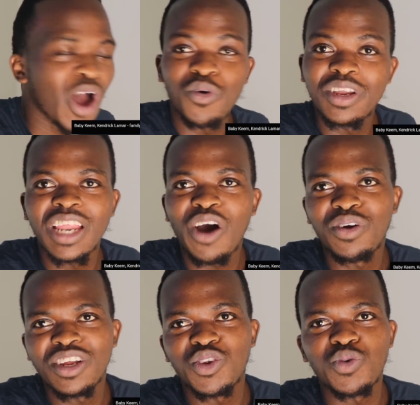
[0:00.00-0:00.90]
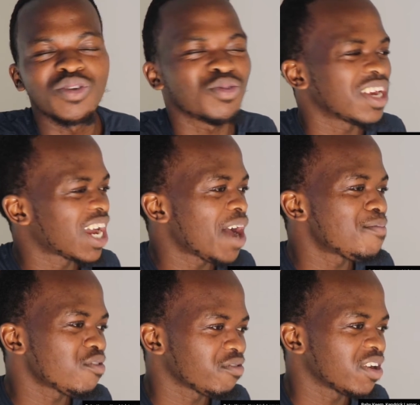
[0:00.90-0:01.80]
I wouldn't do it with the car
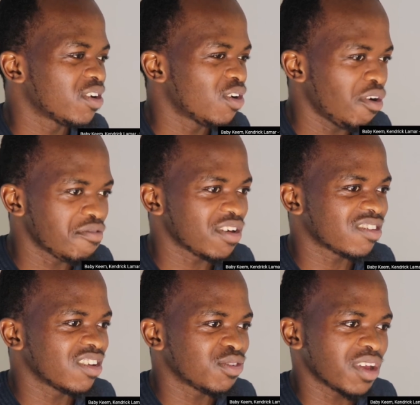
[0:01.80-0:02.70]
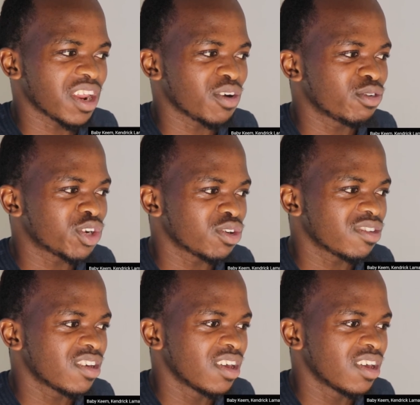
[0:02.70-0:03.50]
moving, obviously, to get a good shot.